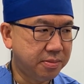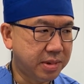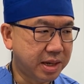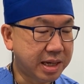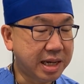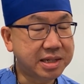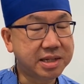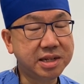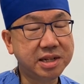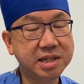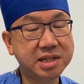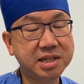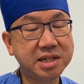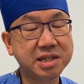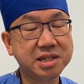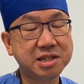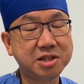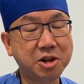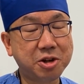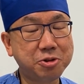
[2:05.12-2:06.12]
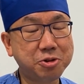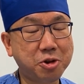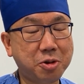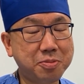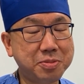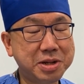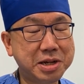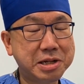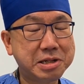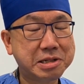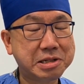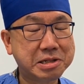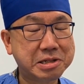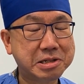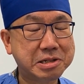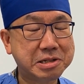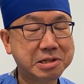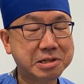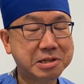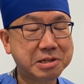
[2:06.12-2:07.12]
I guess the anaesthetist is not normally
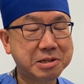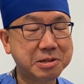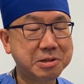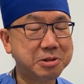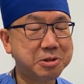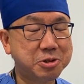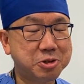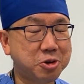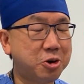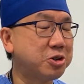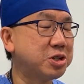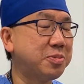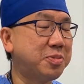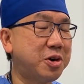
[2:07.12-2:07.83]
talked